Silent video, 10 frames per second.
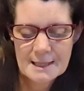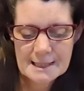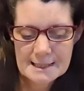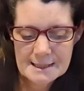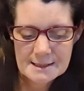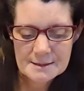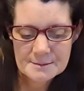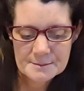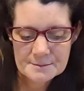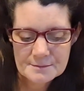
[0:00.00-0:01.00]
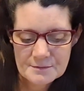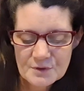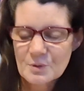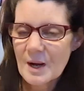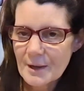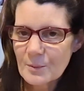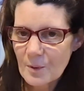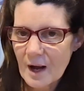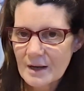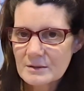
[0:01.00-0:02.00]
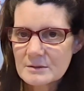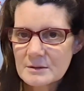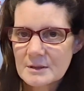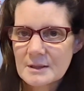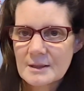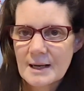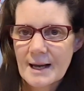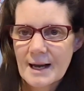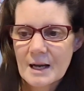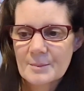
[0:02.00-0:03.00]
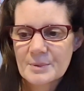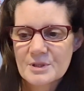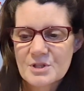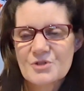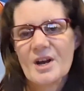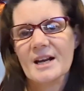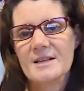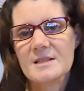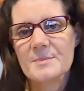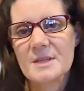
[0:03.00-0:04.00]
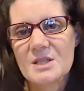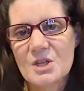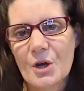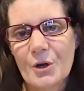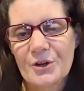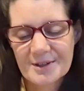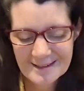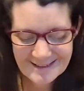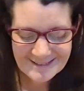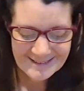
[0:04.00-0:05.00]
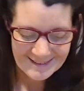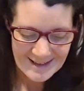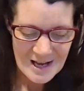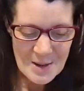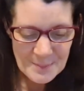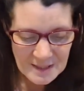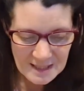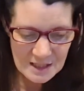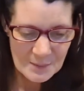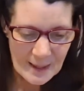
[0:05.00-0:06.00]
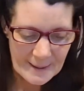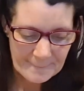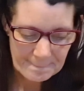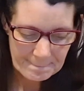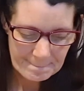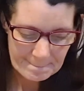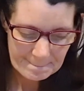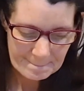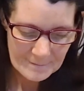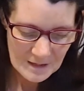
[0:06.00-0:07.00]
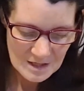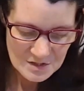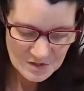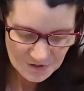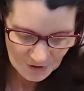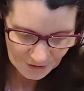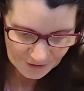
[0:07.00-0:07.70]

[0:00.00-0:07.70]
for quite a while, but Australia's a bit slow. But anyway, so